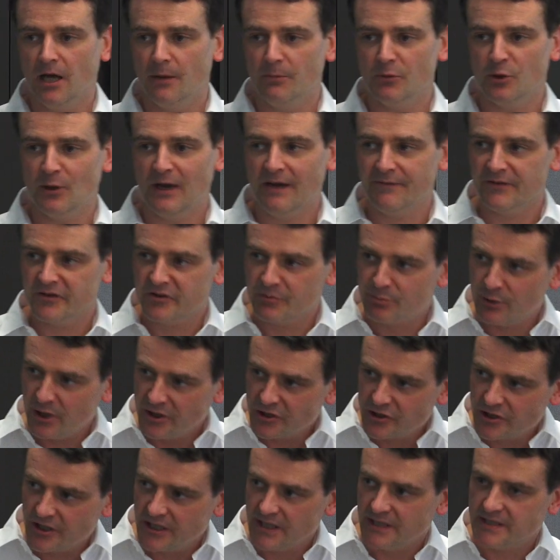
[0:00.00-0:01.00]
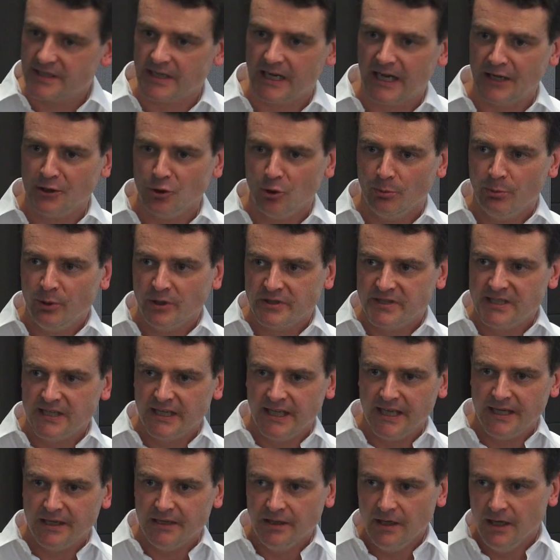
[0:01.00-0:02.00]
you have the spreadsheet and you're putting
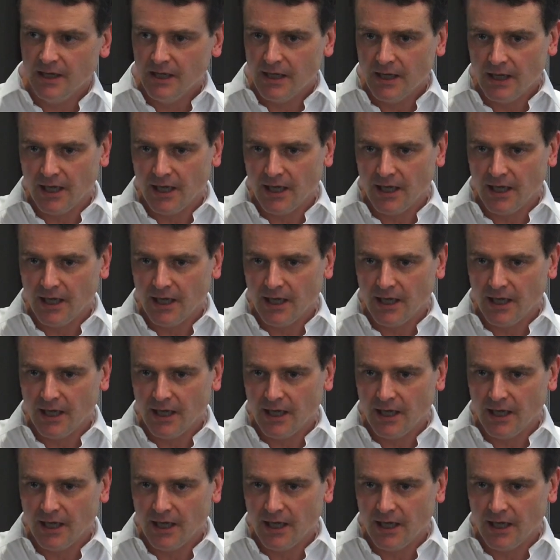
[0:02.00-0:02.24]
in,